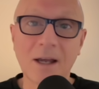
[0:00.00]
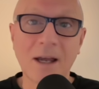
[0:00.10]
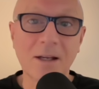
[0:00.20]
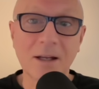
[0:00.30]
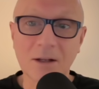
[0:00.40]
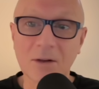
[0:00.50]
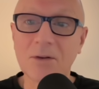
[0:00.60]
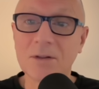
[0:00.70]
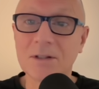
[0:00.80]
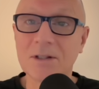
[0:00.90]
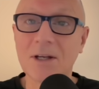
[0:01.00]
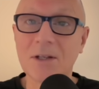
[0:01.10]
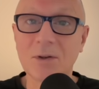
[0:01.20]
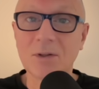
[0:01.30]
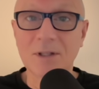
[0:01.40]
And it looked
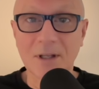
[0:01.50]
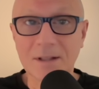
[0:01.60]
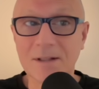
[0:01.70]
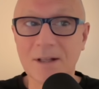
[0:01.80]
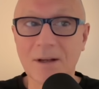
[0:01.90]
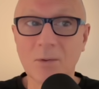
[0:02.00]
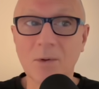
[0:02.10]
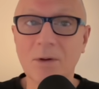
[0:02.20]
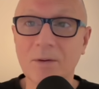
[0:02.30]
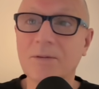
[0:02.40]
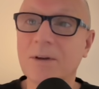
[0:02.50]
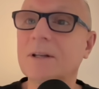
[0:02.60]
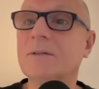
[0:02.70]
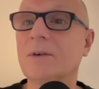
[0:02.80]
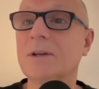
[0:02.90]
dangerous. They were
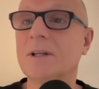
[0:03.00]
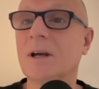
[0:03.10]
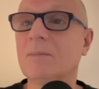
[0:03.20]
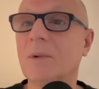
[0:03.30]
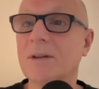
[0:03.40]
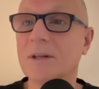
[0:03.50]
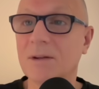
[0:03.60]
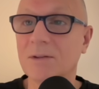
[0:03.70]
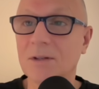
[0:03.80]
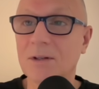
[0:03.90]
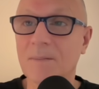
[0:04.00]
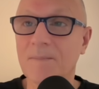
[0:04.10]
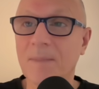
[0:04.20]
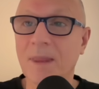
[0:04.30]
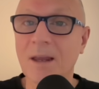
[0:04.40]
fairly freaked out by the incident.
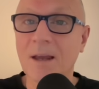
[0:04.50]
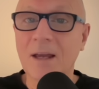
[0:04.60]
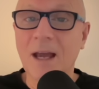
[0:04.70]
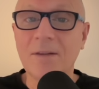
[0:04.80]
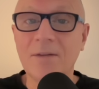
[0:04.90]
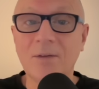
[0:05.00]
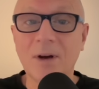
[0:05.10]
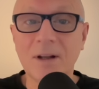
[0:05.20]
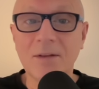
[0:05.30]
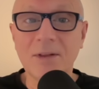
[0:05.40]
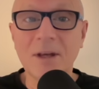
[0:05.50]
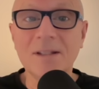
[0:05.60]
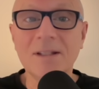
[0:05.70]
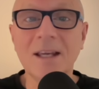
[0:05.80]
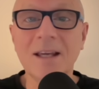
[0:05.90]
And finally,
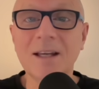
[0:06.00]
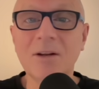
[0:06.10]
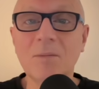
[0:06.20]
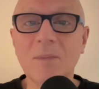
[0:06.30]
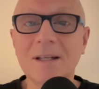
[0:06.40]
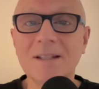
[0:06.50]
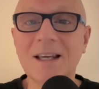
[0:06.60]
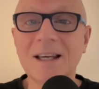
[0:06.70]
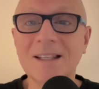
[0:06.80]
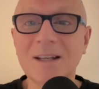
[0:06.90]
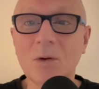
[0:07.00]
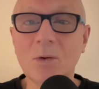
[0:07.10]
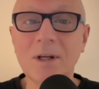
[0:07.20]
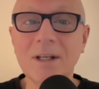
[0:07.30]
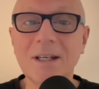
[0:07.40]
this here, Elon Musk, is he
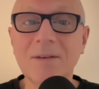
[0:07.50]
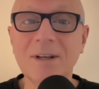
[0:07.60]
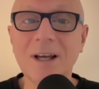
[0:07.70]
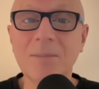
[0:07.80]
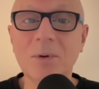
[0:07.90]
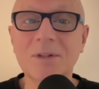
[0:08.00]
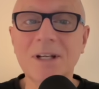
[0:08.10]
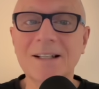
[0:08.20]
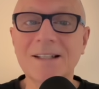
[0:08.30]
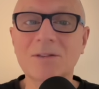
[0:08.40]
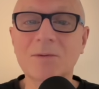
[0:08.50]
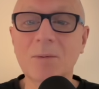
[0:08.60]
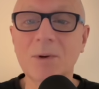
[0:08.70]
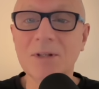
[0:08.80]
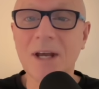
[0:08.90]
already giving up on Tesla's
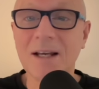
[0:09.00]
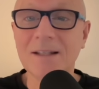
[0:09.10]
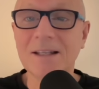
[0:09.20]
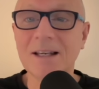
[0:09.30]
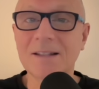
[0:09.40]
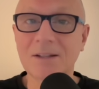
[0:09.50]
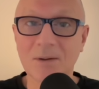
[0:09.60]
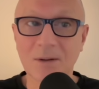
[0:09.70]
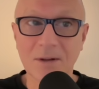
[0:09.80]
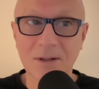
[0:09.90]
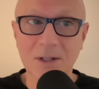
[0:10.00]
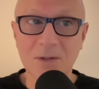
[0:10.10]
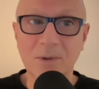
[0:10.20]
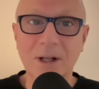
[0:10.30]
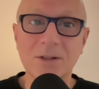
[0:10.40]
robotaxi? So this
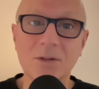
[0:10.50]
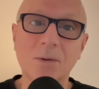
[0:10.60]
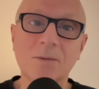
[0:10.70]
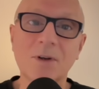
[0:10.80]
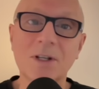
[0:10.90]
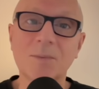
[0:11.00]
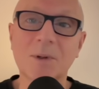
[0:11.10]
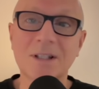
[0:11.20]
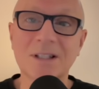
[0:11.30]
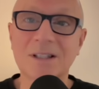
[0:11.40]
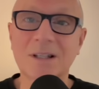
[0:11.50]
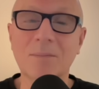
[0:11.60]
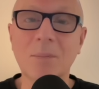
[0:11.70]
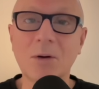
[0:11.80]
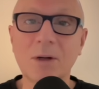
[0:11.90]
is related to investment. This is the
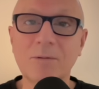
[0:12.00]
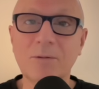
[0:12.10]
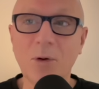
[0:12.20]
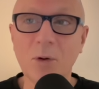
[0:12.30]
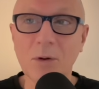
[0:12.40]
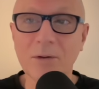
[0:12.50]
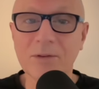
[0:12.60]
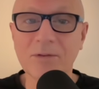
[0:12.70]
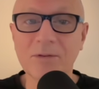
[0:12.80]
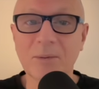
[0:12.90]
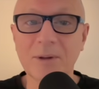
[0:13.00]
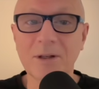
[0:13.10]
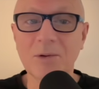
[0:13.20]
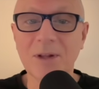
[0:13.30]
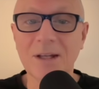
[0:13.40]
Motley Fool, if you're
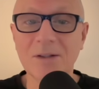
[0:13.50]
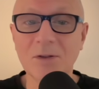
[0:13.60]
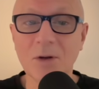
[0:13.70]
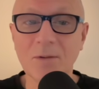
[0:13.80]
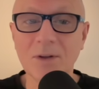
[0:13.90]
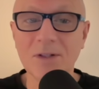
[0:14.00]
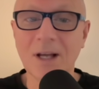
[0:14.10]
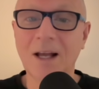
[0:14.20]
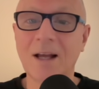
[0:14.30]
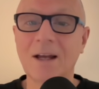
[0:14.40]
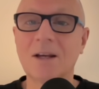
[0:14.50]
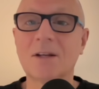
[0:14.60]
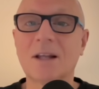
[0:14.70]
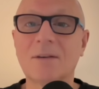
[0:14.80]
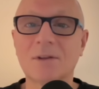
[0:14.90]
familiar with that service.
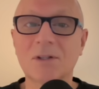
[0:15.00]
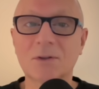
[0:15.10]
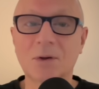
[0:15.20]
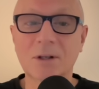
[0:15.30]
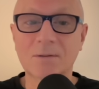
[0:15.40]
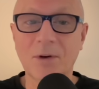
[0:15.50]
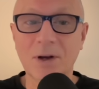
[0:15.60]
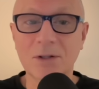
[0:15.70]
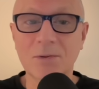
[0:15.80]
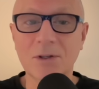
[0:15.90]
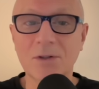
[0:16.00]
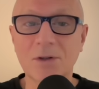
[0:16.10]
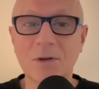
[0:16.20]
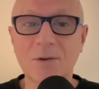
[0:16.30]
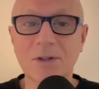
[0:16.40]
They have a stock advisory
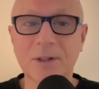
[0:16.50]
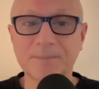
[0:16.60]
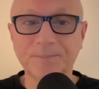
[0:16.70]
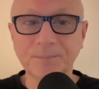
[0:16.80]
service.